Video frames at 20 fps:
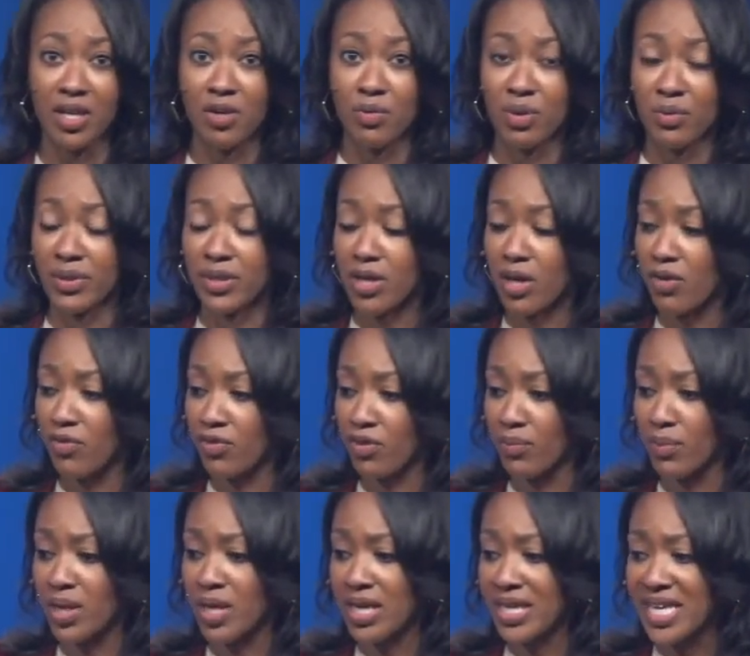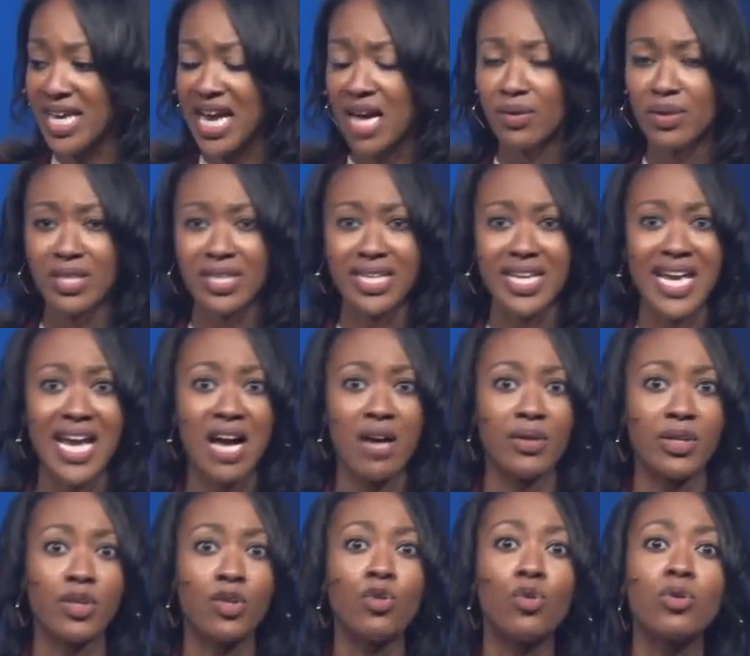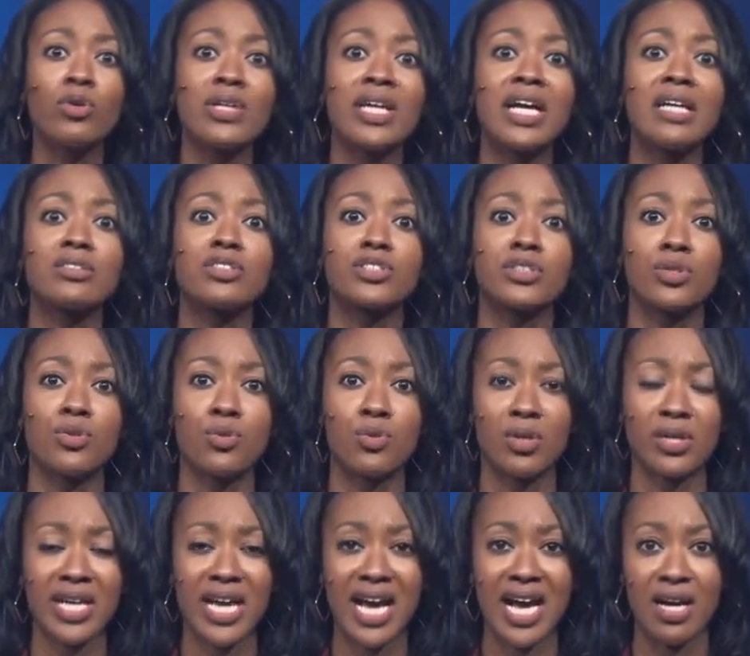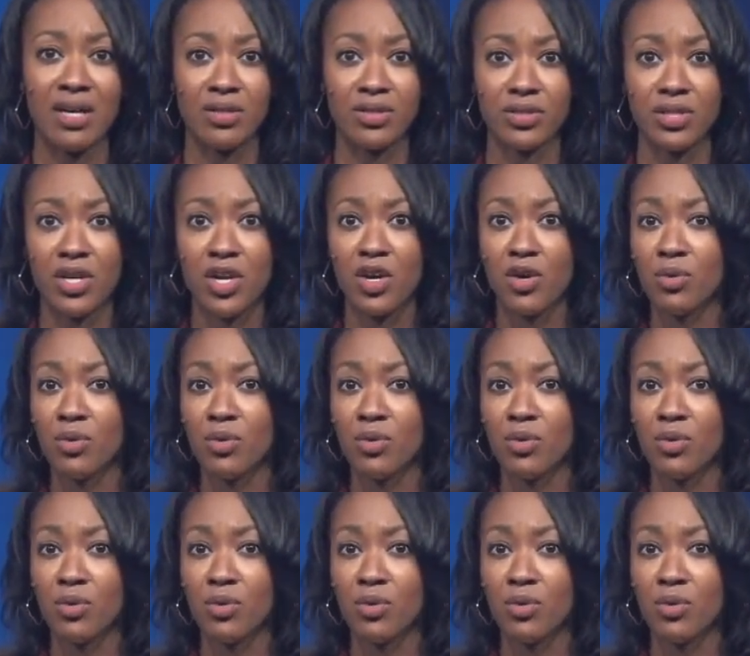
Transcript: We would go from county to county, courthouse to courthouse.